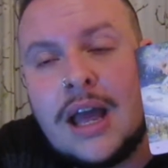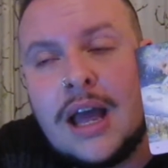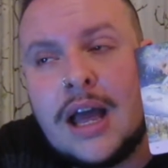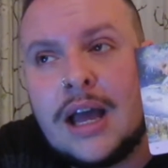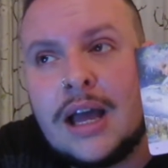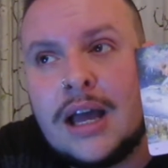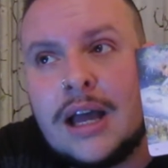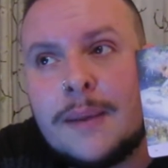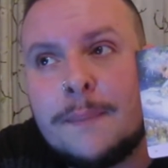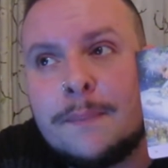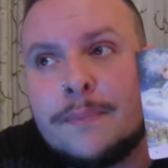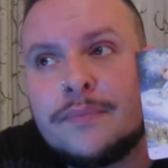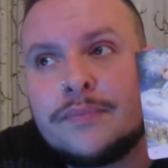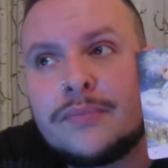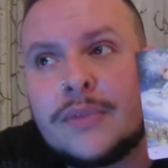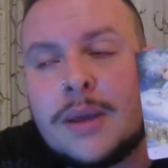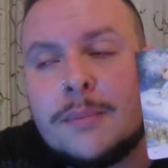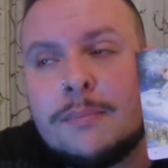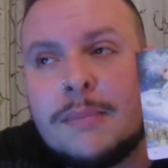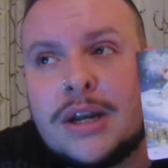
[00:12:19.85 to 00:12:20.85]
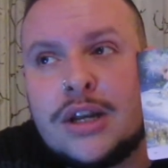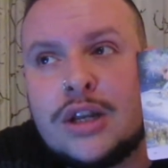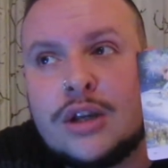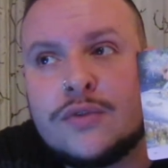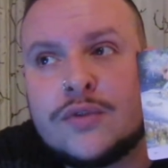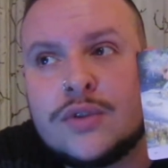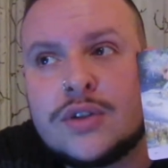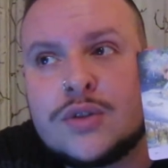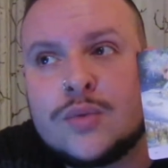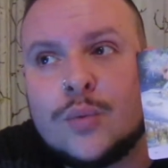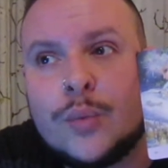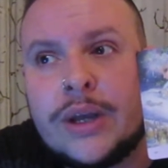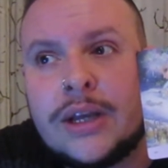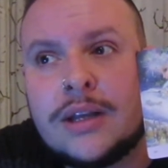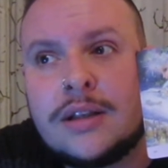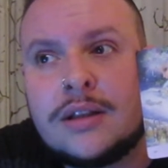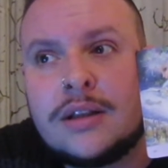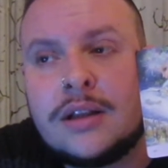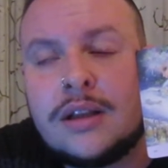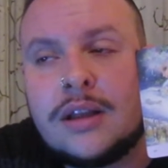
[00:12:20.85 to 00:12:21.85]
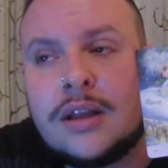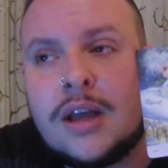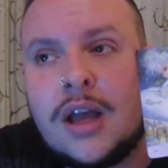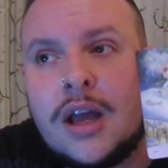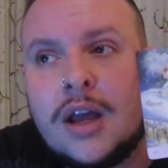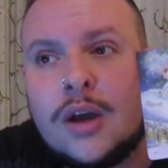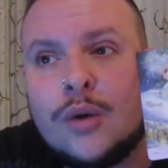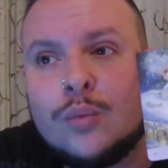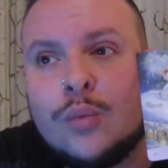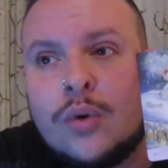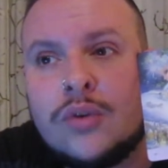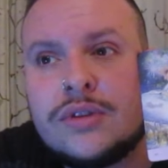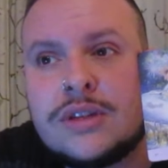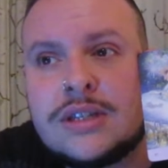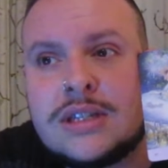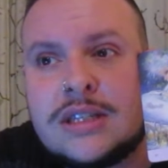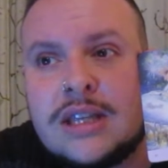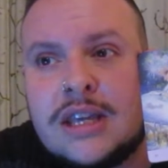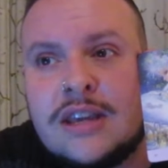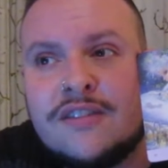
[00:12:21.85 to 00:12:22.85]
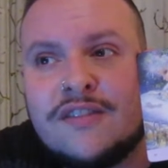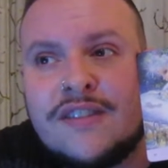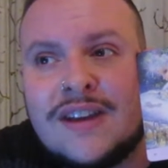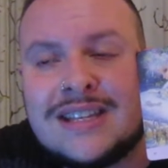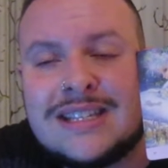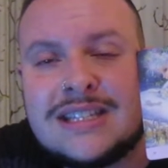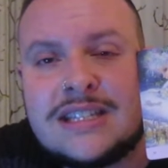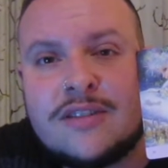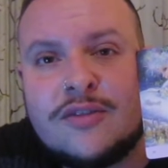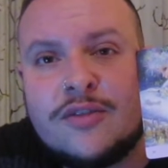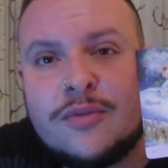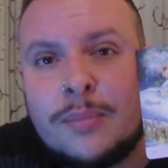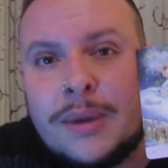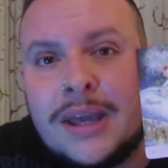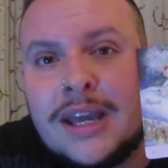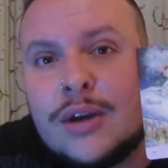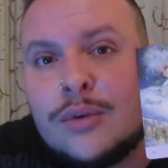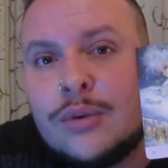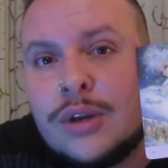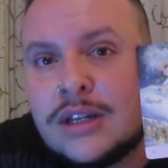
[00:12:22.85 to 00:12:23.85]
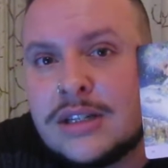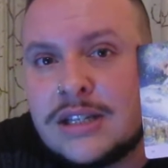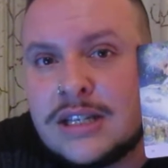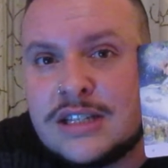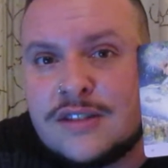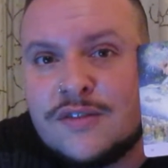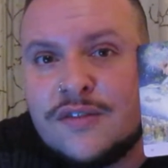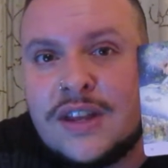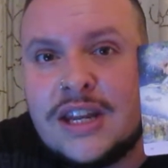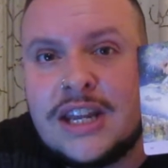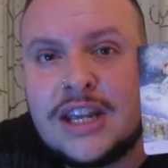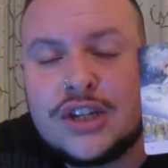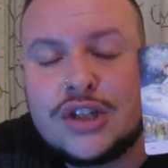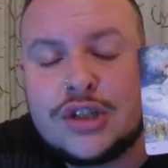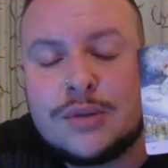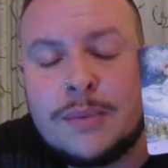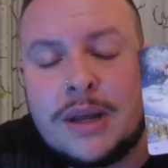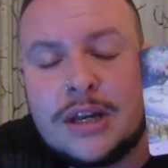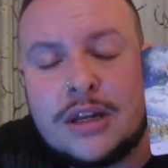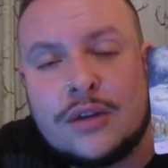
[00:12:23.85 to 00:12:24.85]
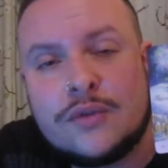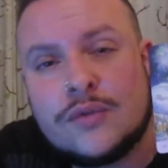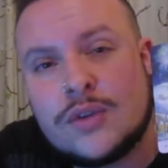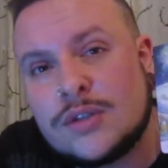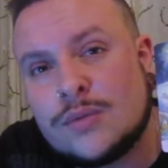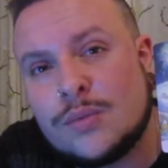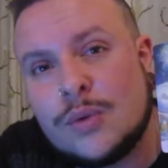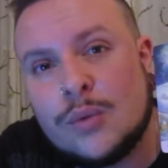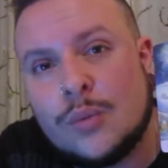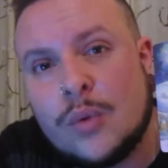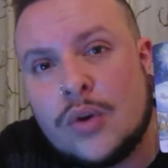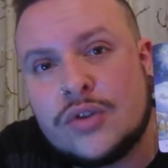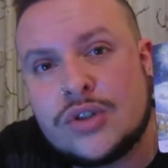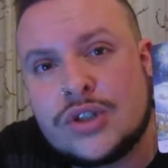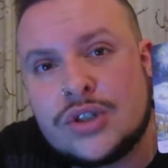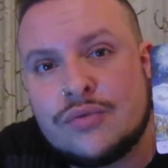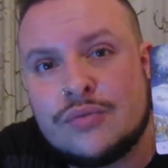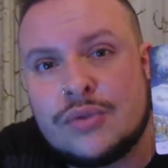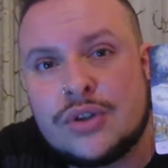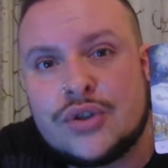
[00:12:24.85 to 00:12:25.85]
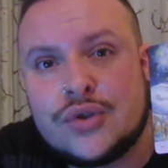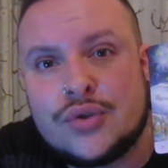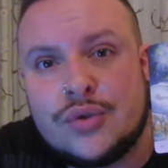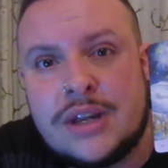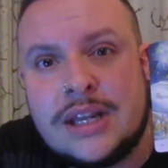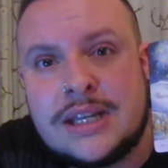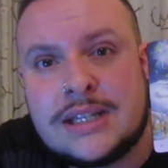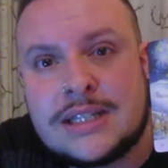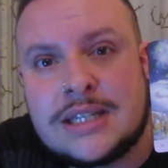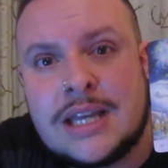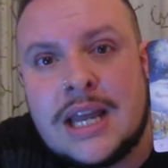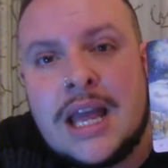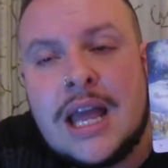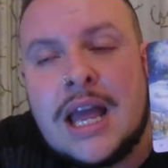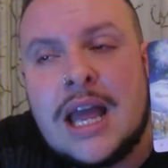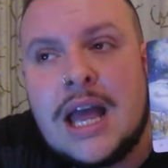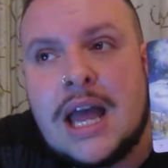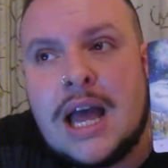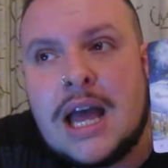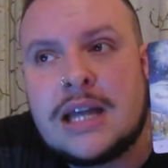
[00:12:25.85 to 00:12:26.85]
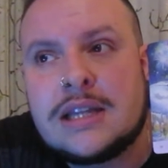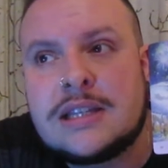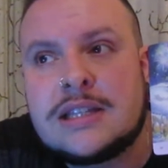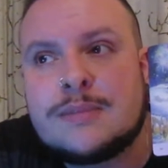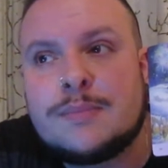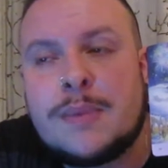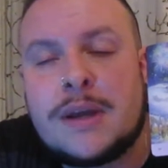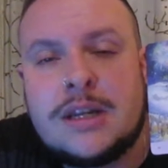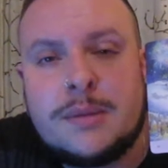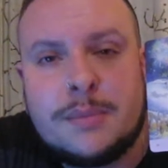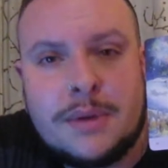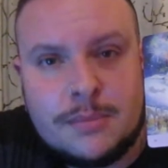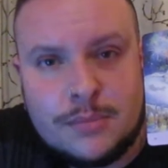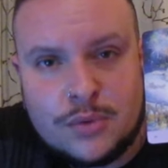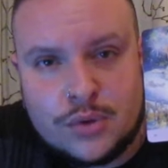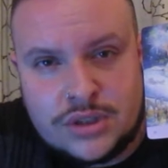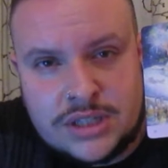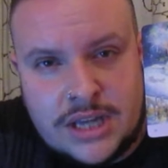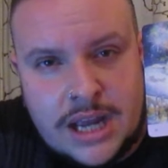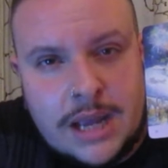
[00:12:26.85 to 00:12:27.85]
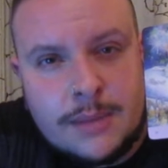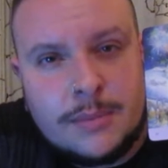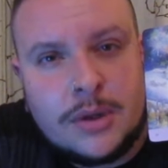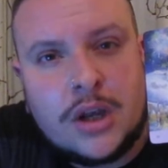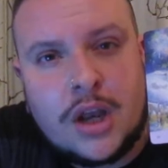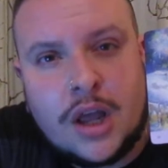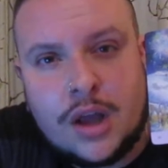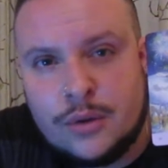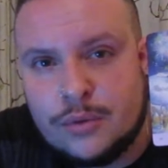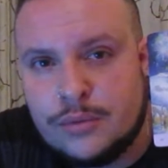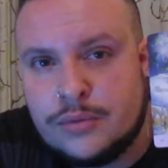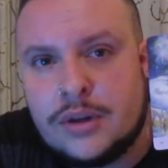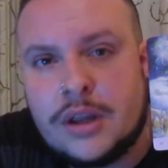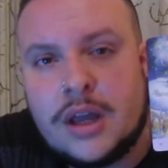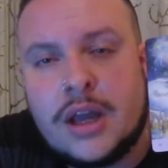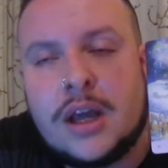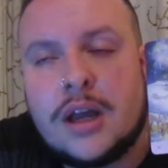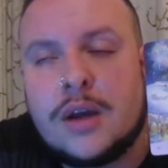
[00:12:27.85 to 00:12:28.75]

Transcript: Many of us will, once the festive period has finished, many of us will want to retreat and spend a bit more time alone.